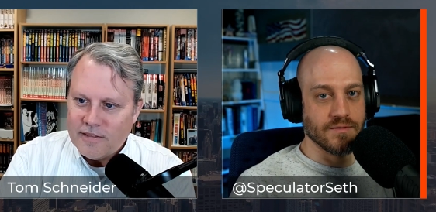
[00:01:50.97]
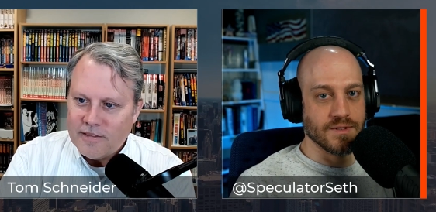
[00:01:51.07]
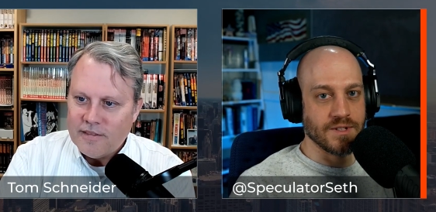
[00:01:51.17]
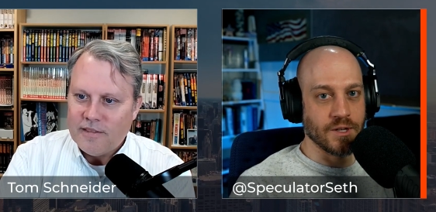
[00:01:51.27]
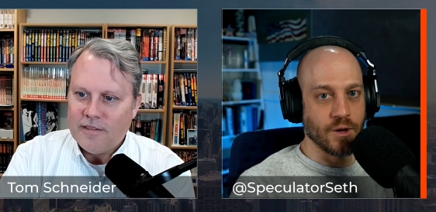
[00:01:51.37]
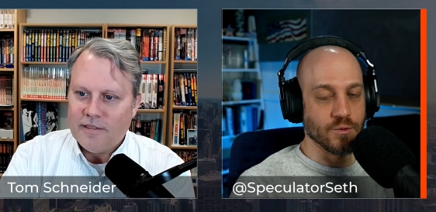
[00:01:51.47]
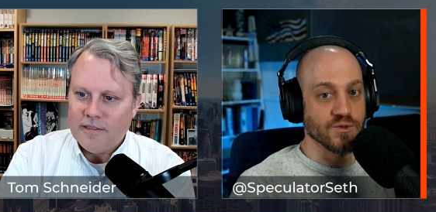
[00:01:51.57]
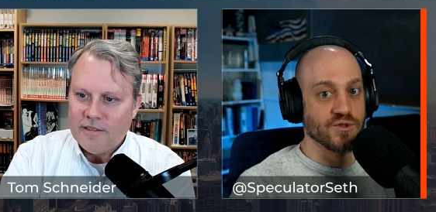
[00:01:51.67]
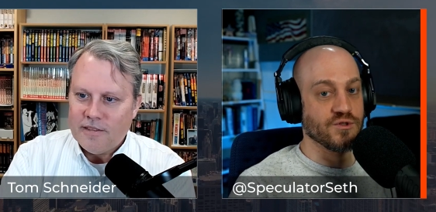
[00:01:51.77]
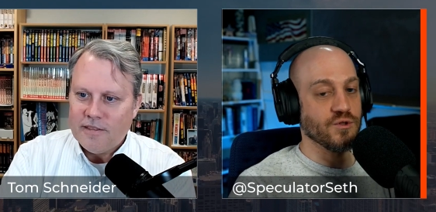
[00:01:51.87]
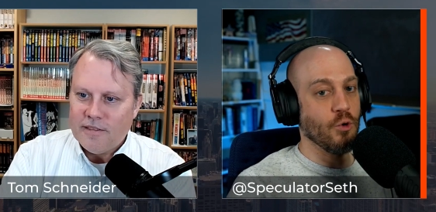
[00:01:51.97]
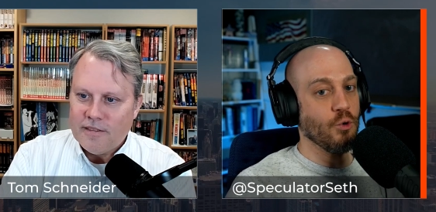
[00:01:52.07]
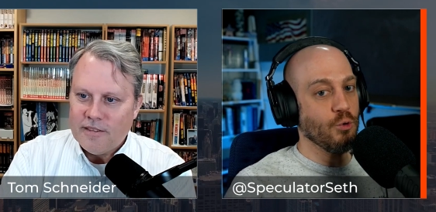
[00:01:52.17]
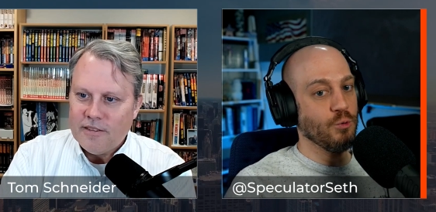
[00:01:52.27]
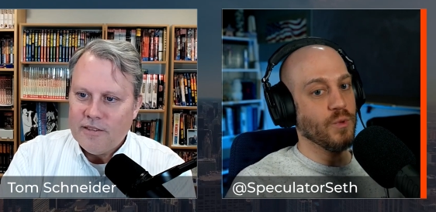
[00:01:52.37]
Speaker 1: you know
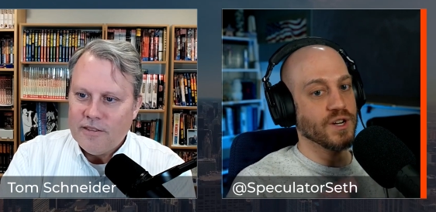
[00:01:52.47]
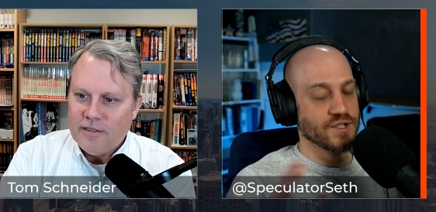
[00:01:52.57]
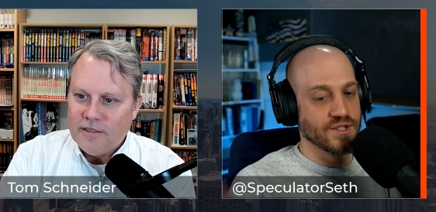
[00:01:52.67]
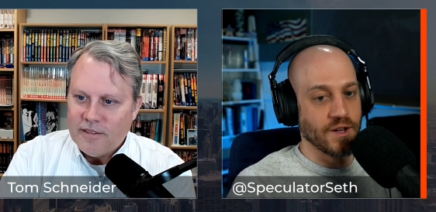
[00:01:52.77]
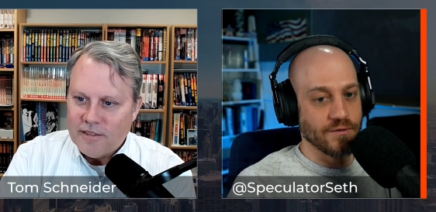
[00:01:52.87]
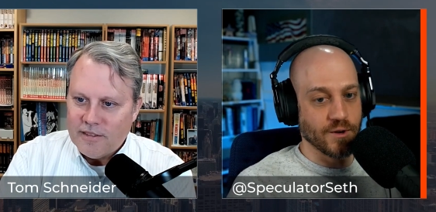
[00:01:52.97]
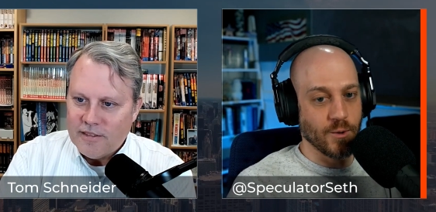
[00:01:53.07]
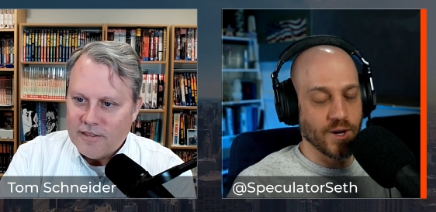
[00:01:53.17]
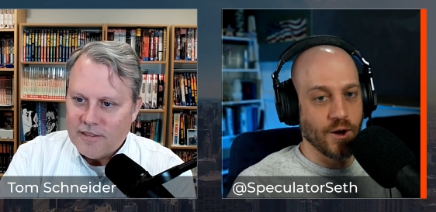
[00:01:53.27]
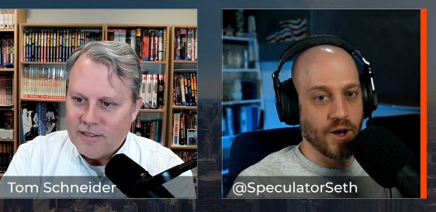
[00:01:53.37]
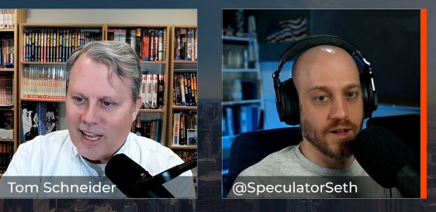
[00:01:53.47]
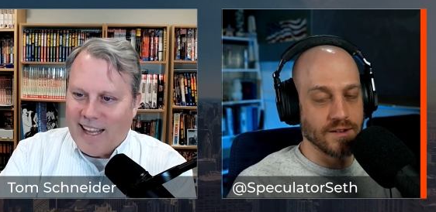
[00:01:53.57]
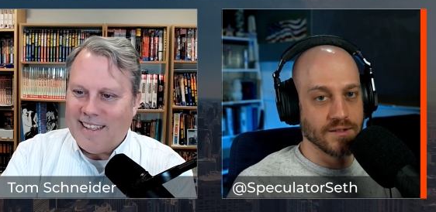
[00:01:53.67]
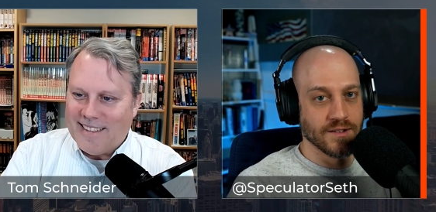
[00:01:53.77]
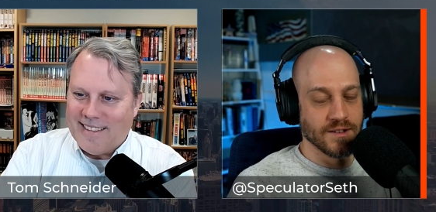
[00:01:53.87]
so much stuff going
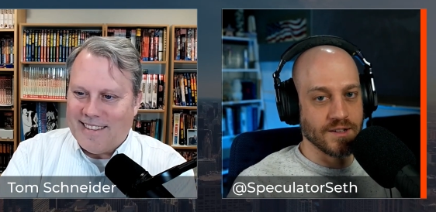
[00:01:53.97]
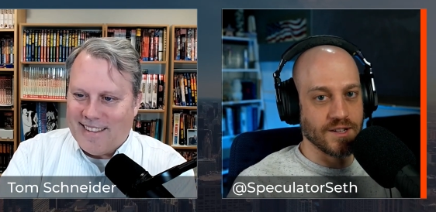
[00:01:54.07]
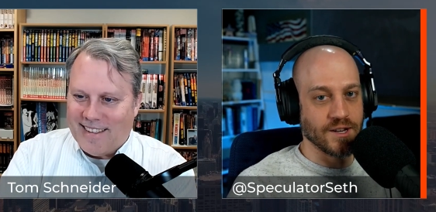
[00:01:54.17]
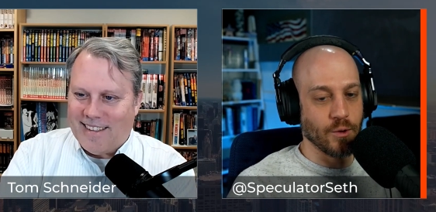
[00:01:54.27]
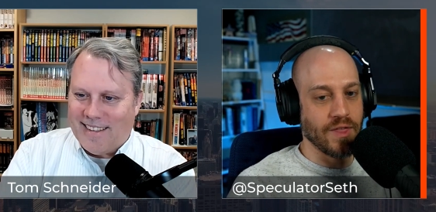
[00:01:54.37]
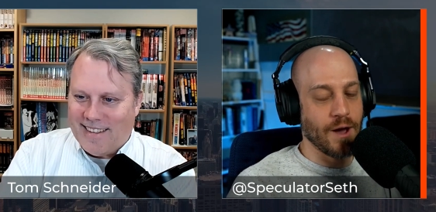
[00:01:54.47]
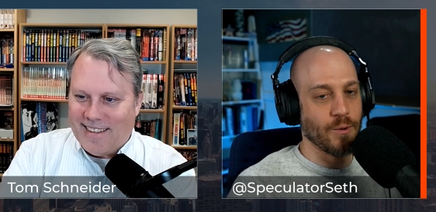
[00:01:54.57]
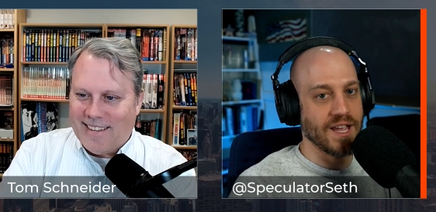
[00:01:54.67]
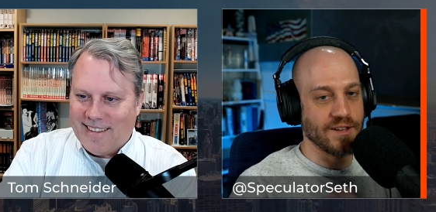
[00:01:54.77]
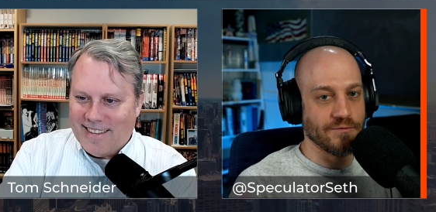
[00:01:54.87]
on. You know that way, if